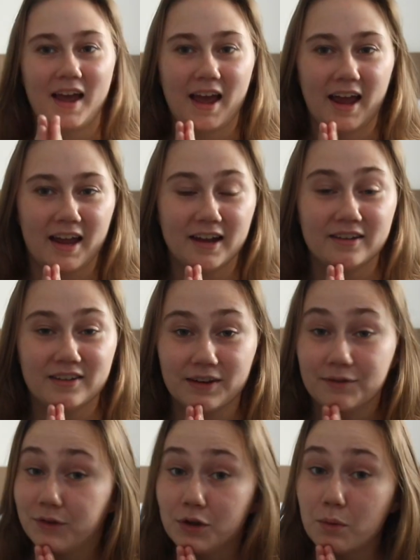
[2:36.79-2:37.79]
And
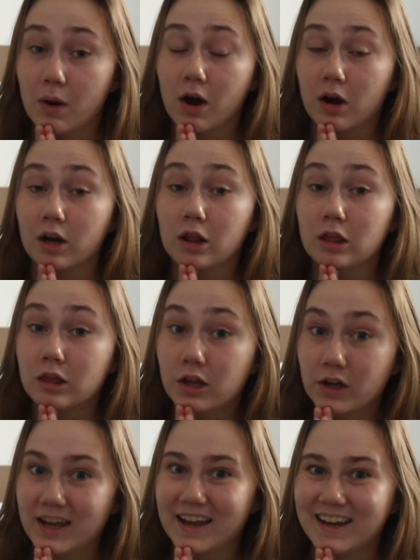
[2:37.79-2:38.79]
if you are
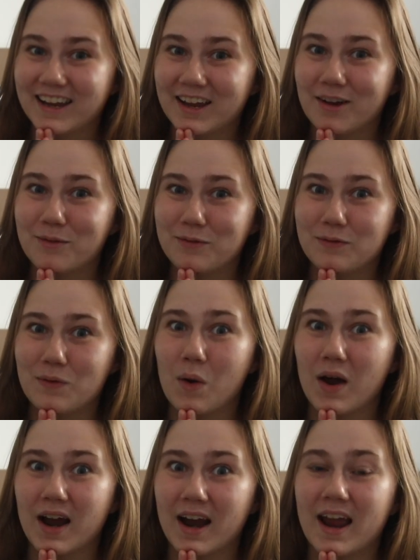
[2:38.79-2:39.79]
looking
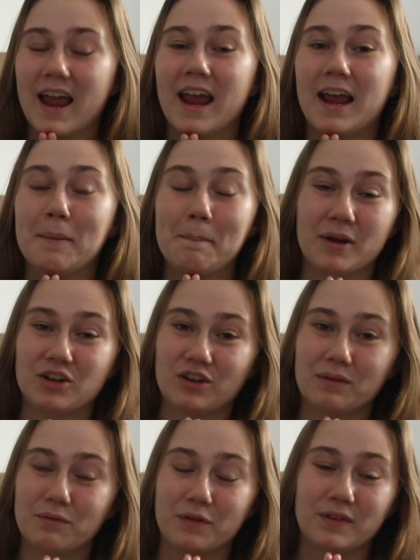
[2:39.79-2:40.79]
for a
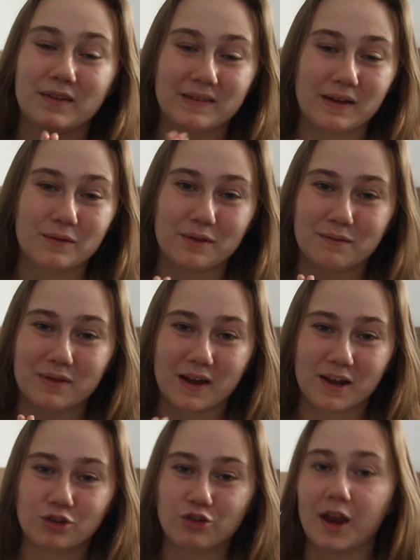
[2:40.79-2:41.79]
budget for the south of the
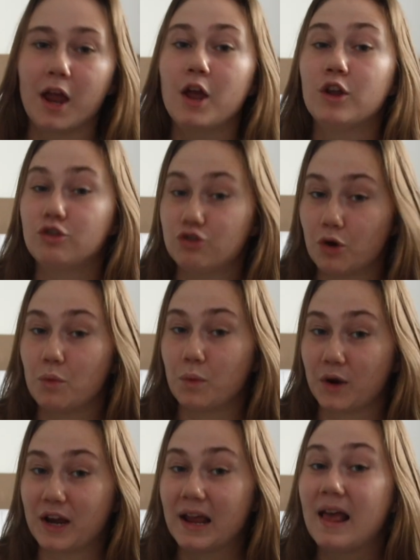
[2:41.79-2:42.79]
country, don't
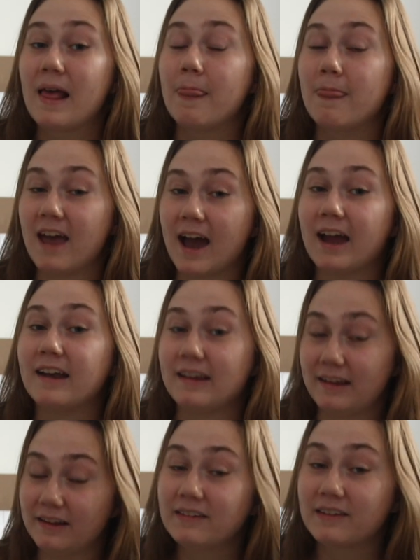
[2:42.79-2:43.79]
worry, that
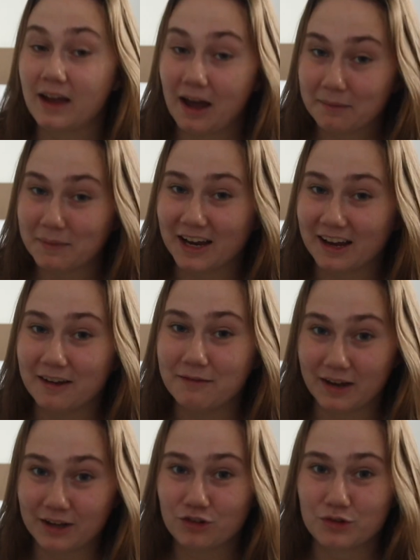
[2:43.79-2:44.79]
is coming
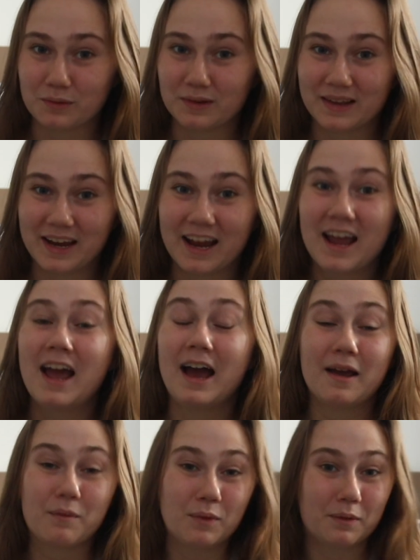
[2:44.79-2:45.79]
eventually.
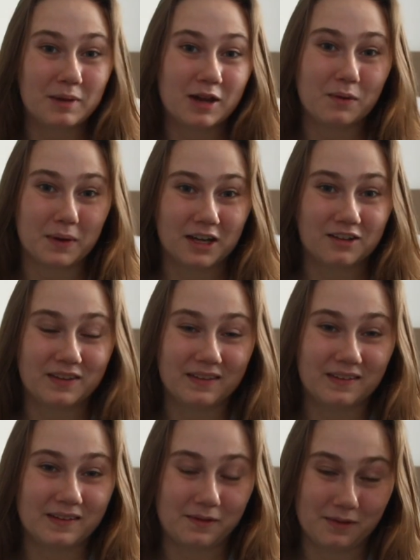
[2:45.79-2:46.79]
I will be going to the
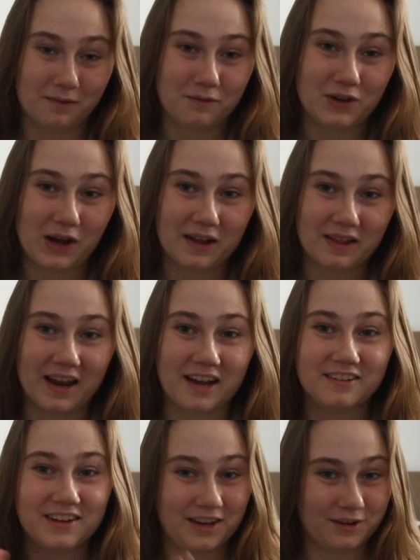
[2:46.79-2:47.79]
south of
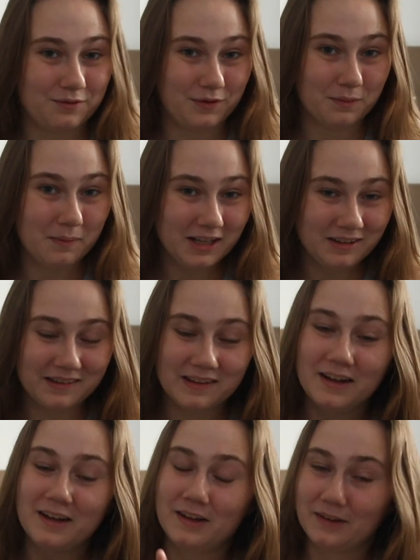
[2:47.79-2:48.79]
Thailand in a few months,
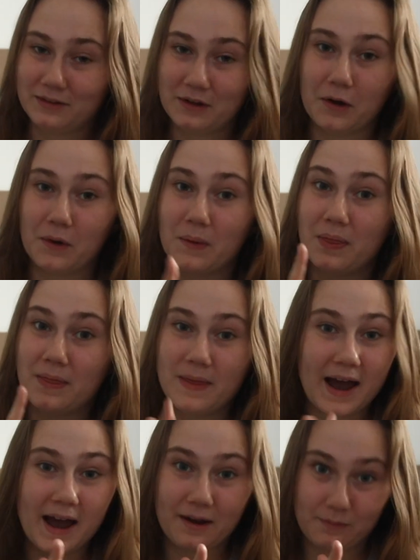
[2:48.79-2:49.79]
so
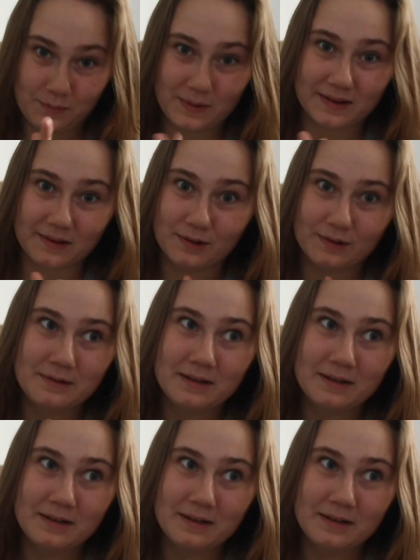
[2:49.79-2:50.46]
that will